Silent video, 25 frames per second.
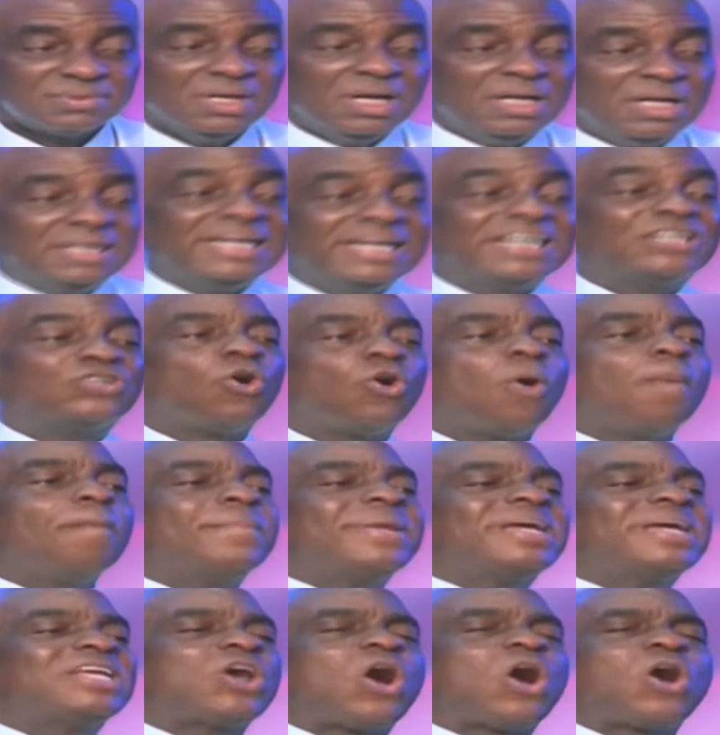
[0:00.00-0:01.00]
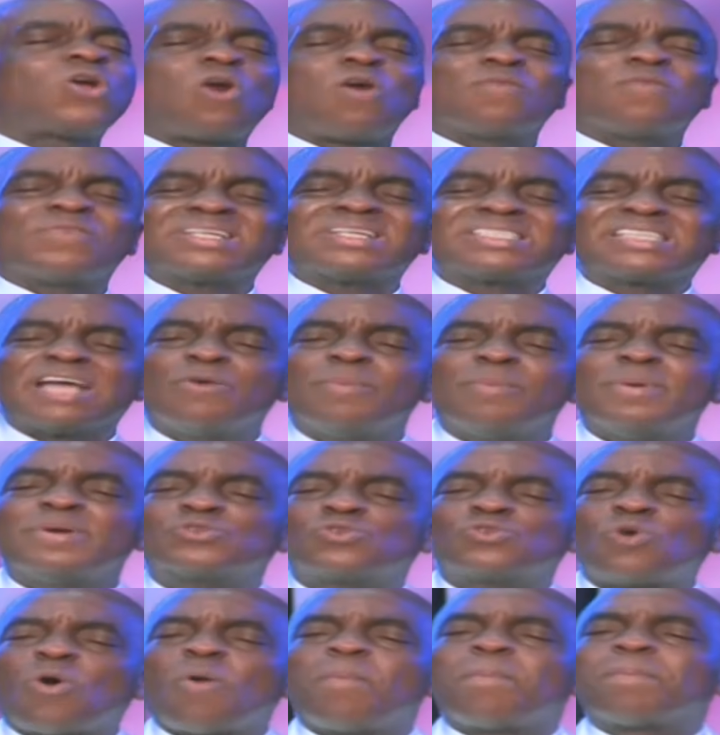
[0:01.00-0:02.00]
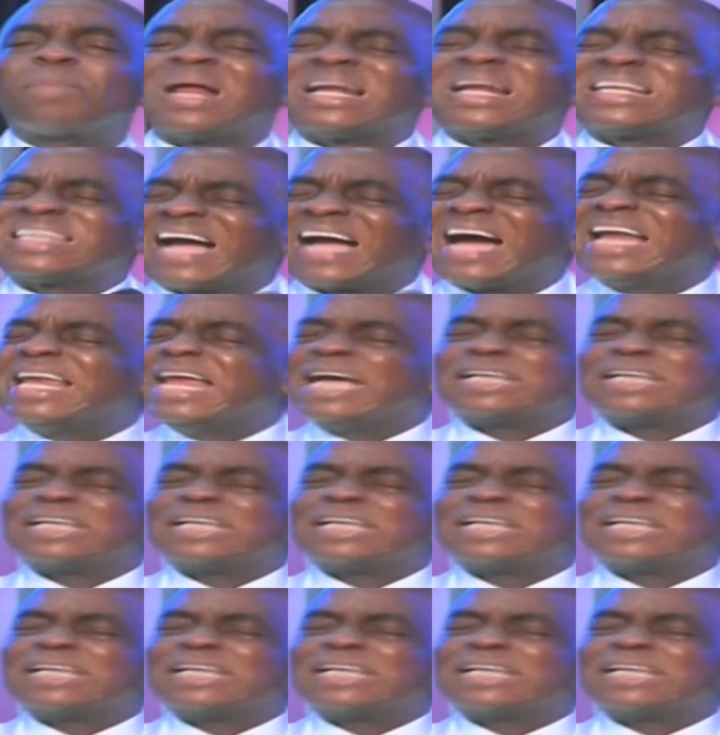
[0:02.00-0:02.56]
The dominion of the same will be so practically